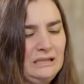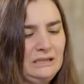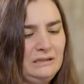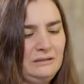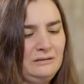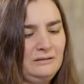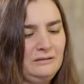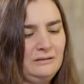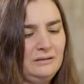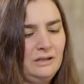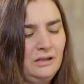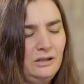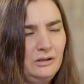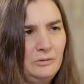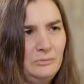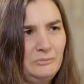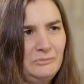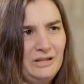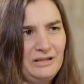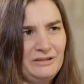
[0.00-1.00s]
you know,
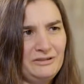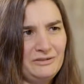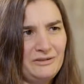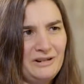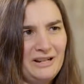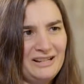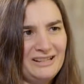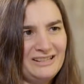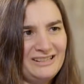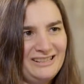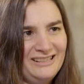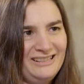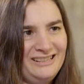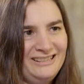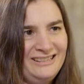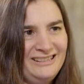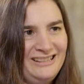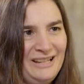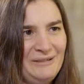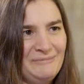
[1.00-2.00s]
column and tracks
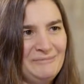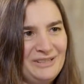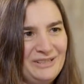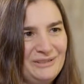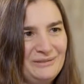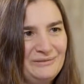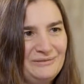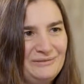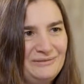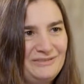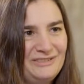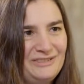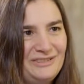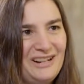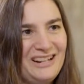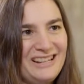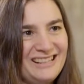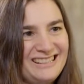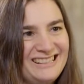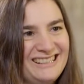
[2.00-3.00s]
and names of
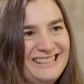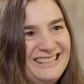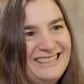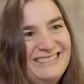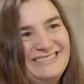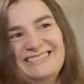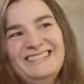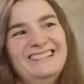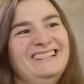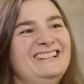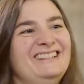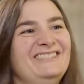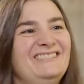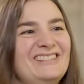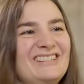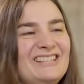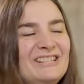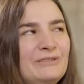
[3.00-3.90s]
tracks, which